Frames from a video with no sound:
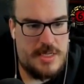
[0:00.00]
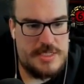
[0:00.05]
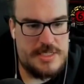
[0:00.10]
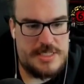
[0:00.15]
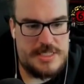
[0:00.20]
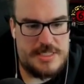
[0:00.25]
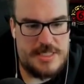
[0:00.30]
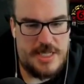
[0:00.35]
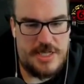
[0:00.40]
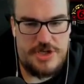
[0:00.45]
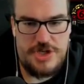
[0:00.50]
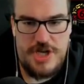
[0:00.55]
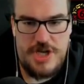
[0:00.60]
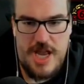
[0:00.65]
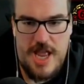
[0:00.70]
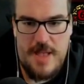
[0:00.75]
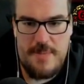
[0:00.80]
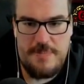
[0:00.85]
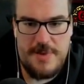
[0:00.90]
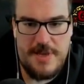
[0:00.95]
This is a
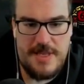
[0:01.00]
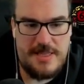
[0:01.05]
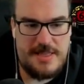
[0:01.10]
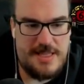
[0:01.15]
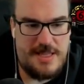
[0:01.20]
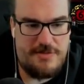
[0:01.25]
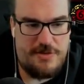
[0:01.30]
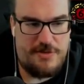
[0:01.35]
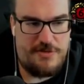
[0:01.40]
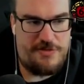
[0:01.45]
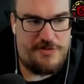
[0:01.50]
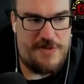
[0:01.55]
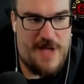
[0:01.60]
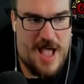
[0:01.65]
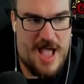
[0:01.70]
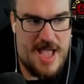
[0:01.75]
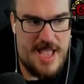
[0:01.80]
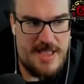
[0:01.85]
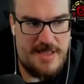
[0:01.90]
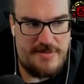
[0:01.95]
champion level
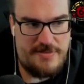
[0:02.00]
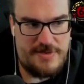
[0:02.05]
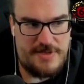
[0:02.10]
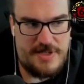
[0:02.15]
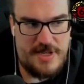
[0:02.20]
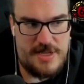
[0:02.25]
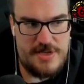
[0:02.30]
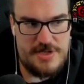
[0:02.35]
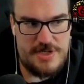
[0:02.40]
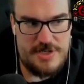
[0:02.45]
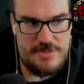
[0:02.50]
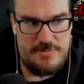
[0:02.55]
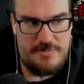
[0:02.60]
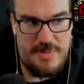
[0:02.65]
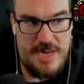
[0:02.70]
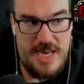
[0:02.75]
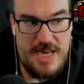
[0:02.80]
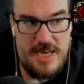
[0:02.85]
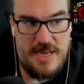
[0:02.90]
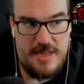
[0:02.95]
five dungeon
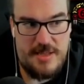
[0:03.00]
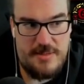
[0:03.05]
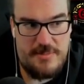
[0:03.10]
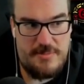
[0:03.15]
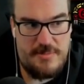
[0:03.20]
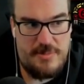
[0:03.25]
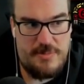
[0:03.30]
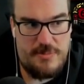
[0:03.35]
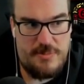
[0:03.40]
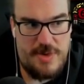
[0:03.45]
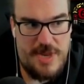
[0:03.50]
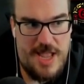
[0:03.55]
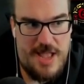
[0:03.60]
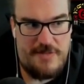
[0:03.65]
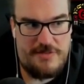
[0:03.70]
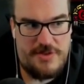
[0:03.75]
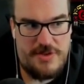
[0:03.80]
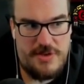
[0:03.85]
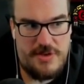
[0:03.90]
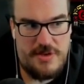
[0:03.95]
medium. We
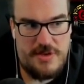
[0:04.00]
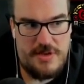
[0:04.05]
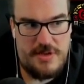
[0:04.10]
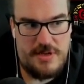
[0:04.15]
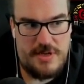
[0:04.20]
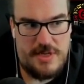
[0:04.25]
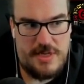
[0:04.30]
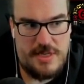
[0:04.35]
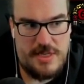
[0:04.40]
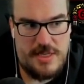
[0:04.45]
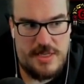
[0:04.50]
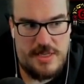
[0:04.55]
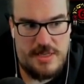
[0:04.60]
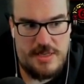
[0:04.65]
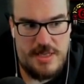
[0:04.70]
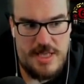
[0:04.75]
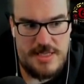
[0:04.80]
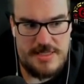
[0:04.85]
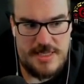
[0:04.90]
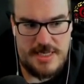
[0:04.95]
have to,
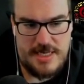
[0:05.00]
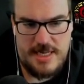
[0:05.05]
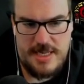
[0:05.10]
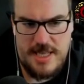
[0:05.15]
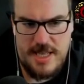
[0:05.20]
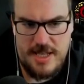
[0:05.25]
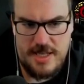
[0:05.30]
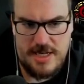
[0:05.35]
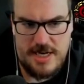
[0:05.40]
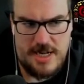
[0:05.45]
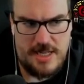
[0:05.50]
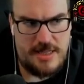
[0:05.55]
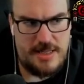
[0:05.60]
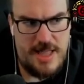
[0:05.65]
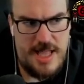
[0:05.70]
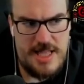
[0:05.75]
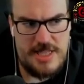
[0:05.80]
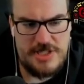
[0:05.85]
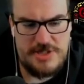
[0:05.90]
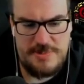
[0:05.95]
is it kill,
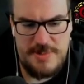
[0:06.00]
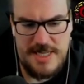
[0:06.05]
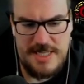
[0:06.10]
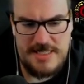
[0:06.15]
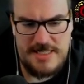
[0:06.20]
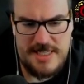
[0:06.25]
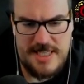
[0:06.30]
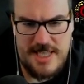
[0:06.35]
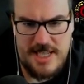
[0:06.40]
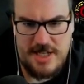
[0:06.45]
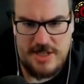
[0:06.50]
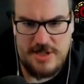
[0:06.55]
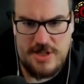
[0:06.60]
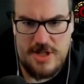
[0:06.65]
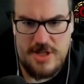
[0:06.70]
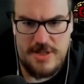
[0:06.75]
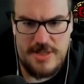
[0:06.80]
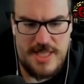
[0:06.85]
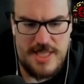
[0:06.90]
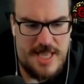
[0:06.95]
cleanse means kill
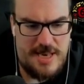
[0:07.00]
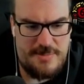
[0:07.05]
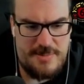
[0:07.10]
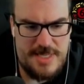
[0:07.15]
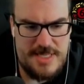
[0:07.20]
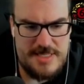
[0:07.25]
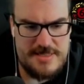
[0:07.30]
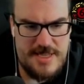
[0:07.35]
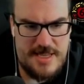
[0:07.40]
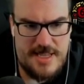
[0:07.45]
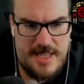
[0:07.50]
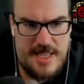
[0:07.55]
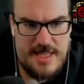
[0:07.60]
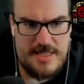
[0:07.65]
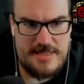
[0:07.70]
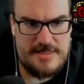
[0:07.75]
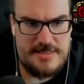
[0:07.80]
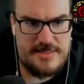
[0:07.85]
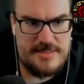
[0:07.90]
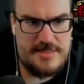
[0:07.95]
all the enemies, I
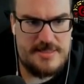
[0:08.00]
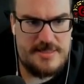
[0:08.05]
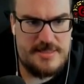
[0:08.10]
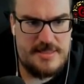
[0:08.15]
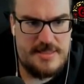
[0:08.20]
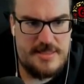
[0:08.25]
guess.